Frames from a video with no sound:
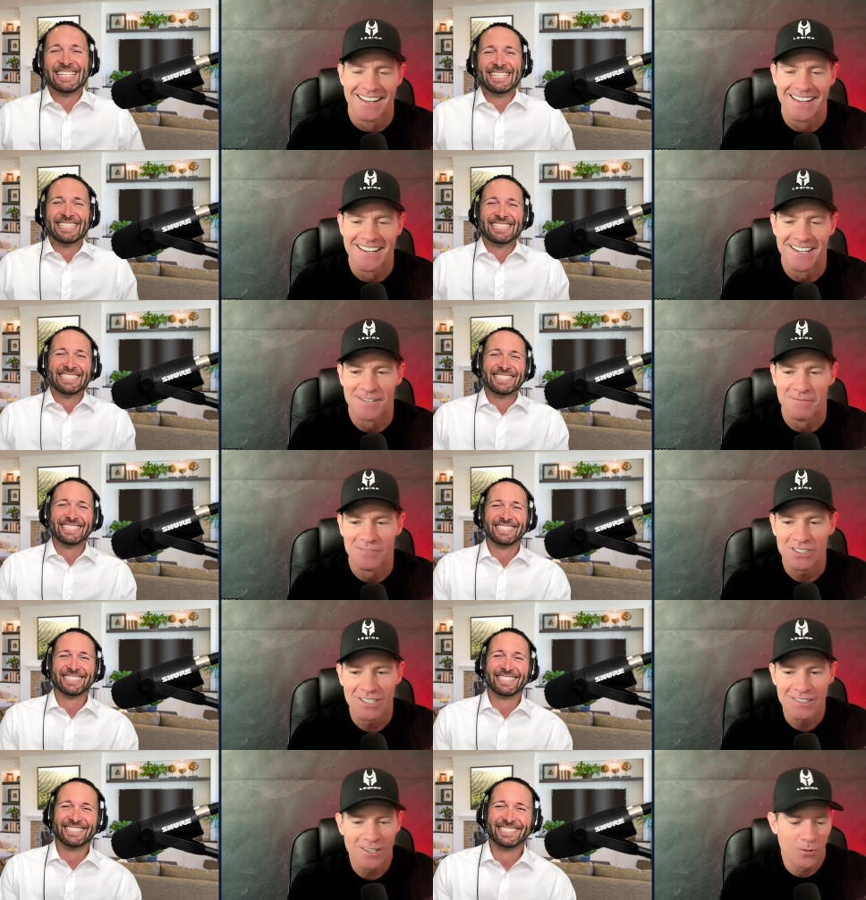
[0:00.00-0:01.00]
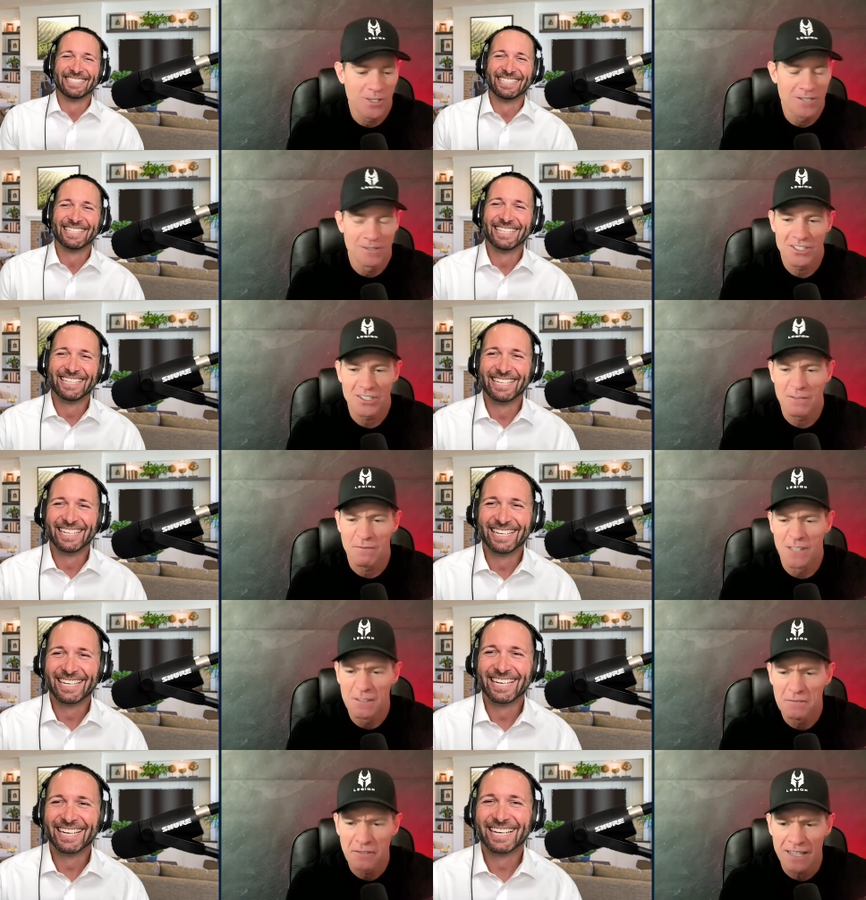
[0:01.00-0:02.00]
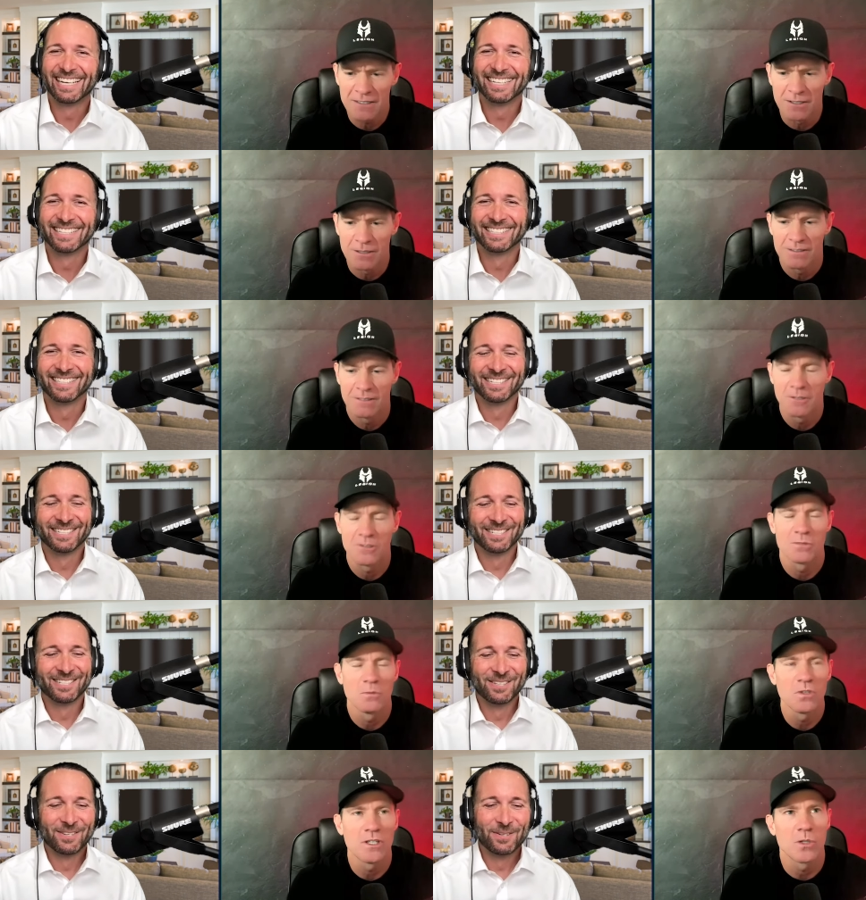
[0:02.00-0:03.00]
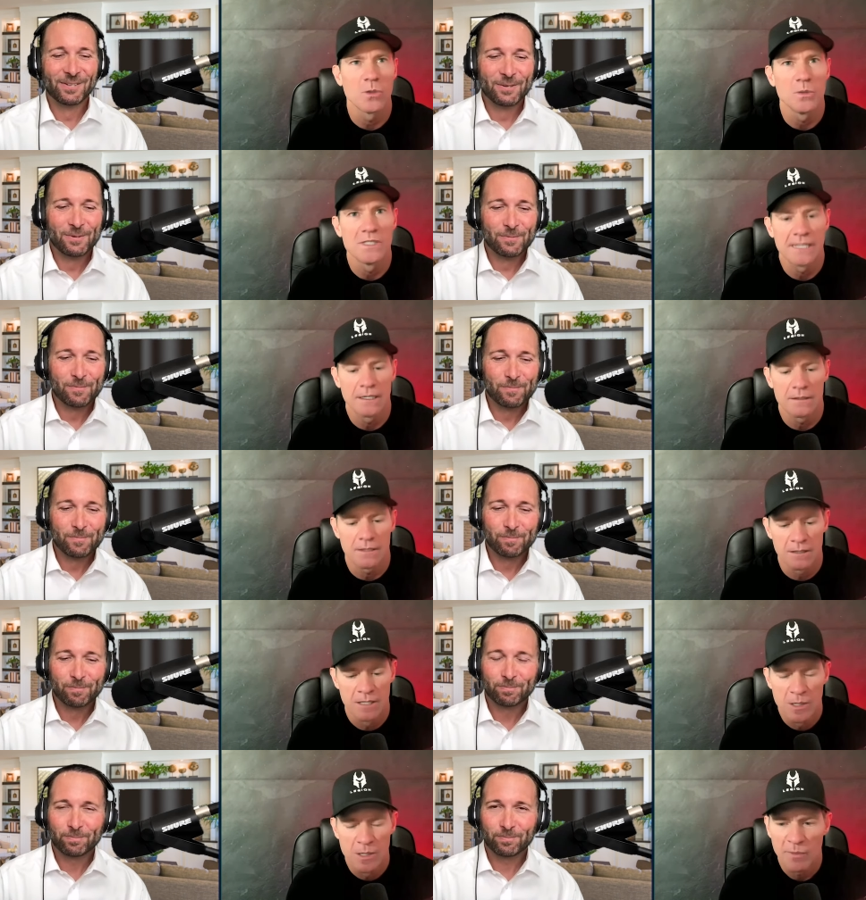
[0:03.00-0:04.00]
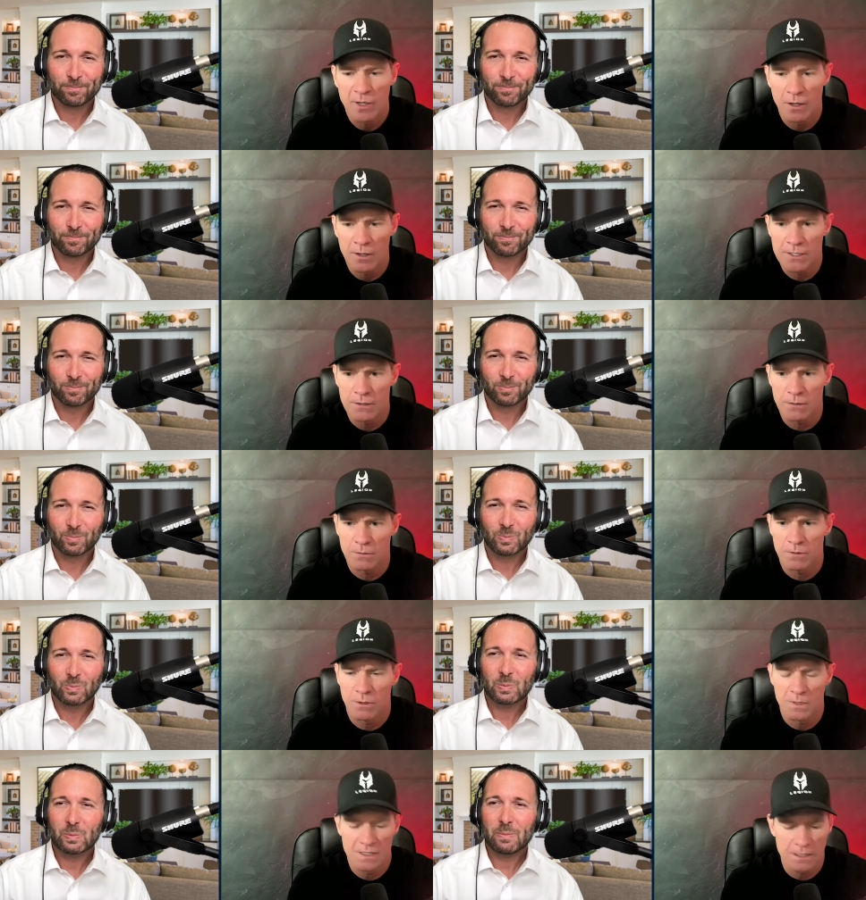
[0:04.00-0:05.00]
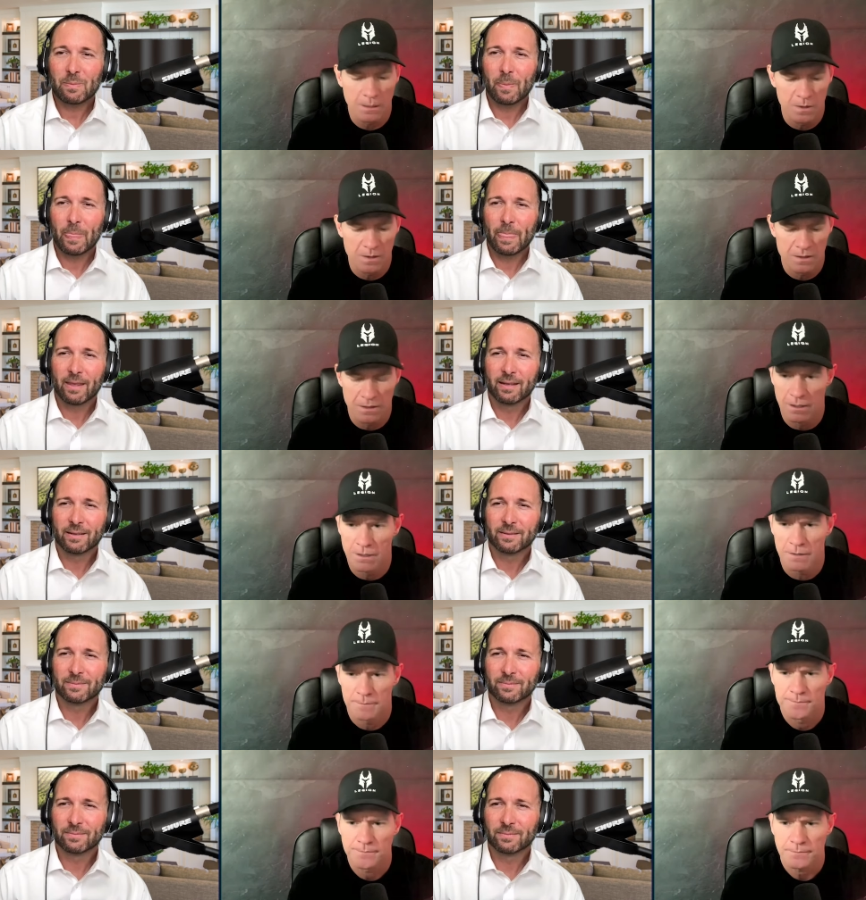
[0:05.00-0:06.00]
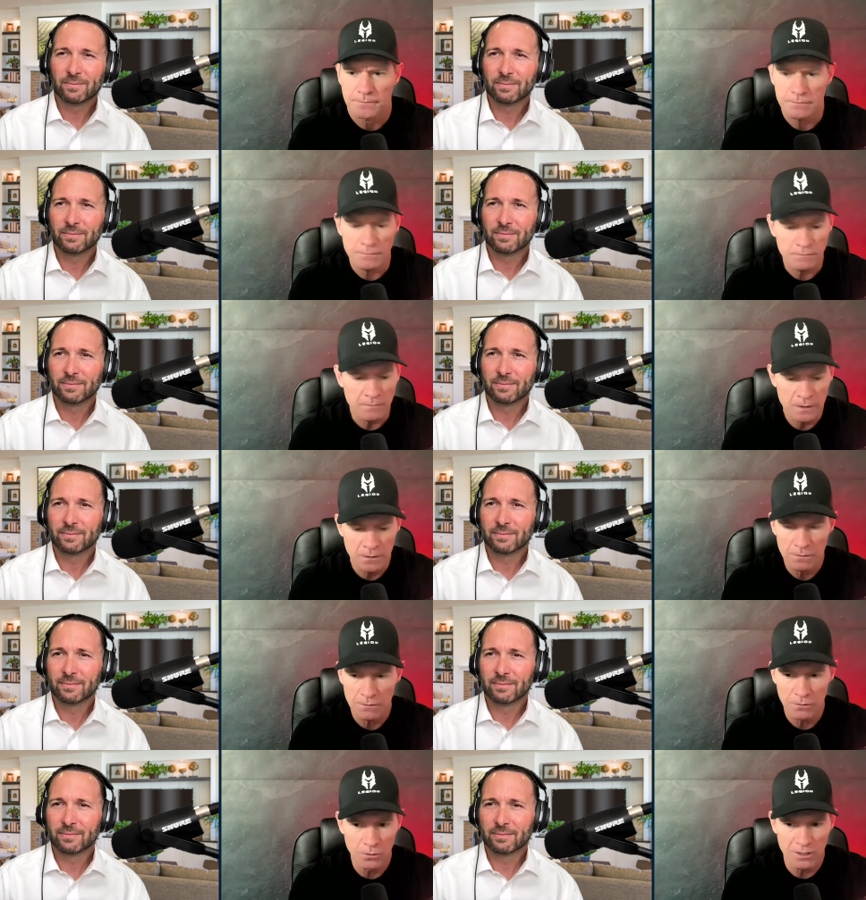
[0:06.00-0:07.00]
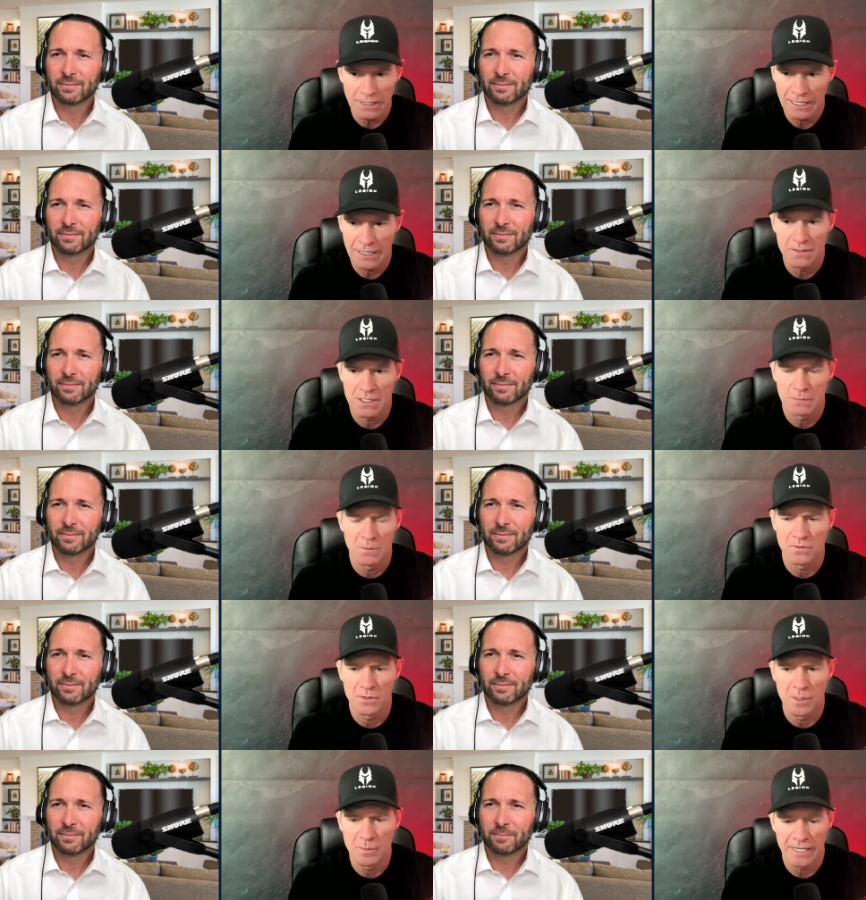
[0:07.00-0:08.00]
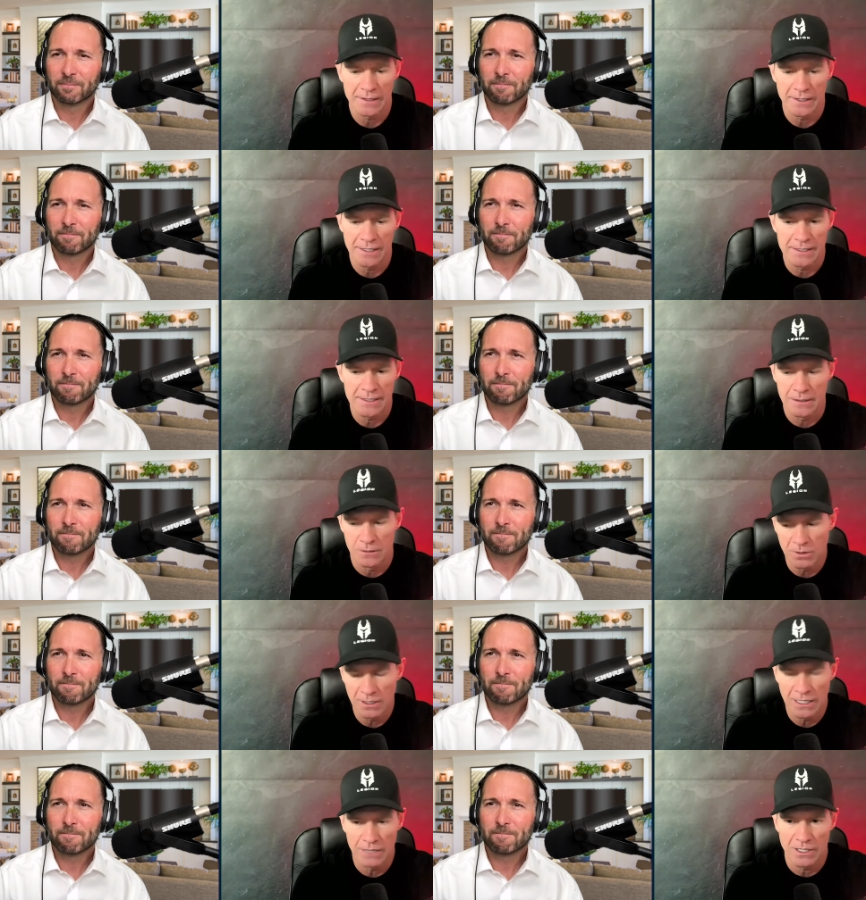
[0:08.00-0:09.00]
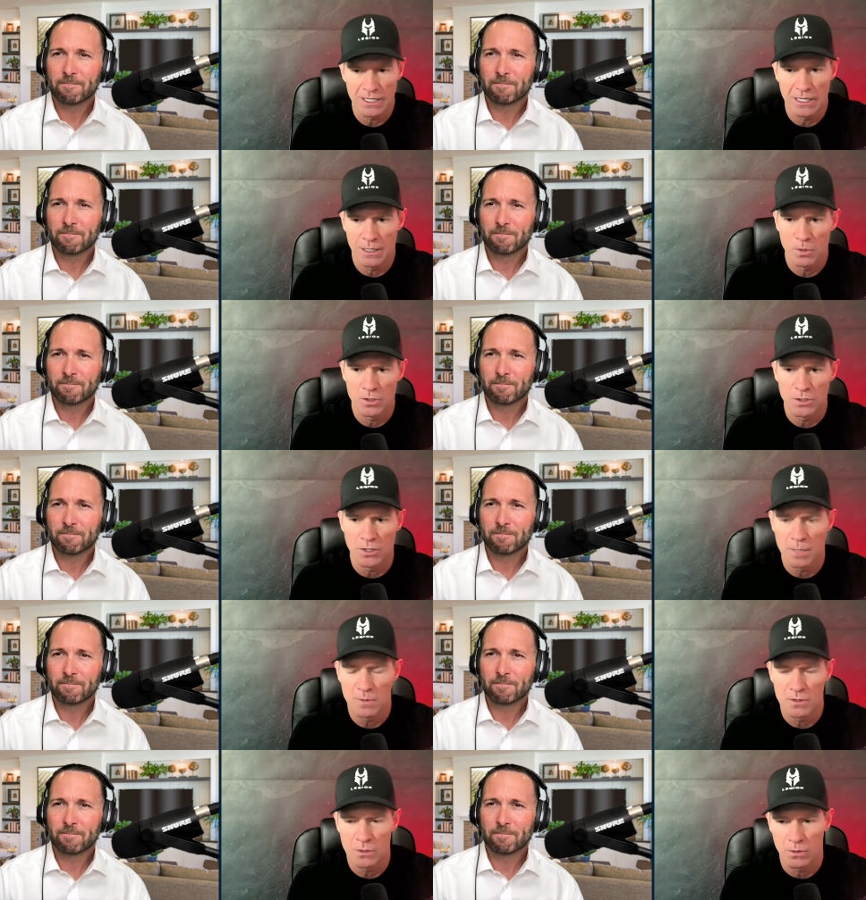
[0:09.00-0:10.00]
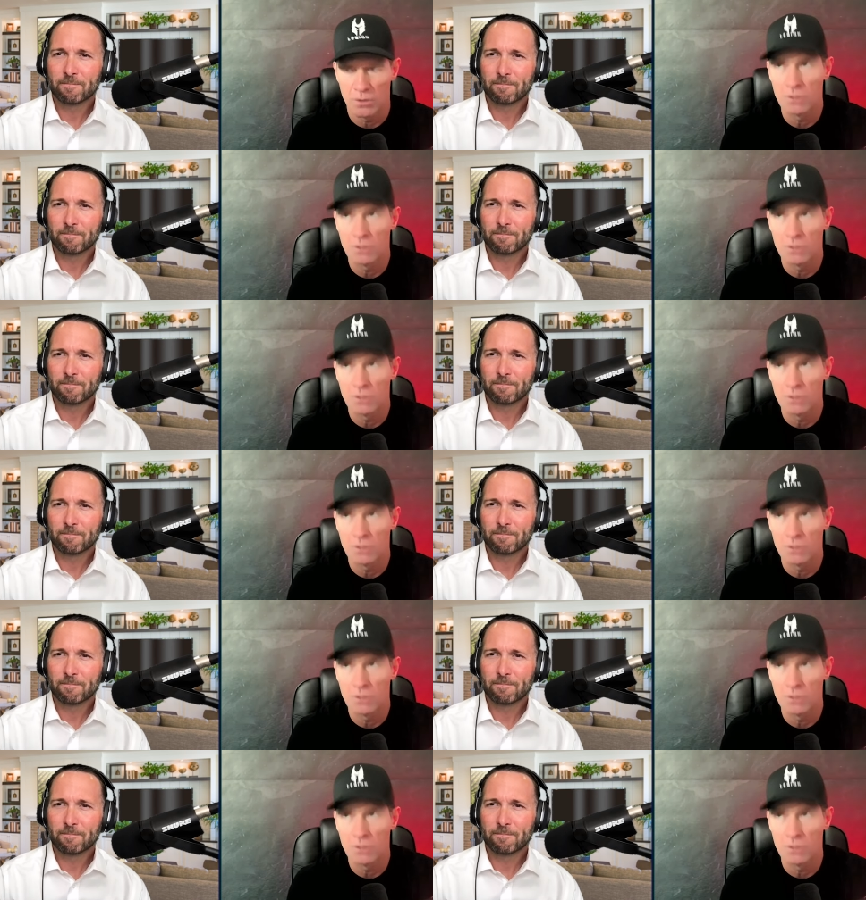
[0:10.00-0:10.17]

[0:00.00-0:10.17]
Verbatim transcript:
Speaker 1: know, uh, just as a greeter and just a fun factor. You know, there's some really cool ones out there. But also, you know, when someone's there, you know, you can have someone from the back. Like I said, you can have a camera in your operatory. The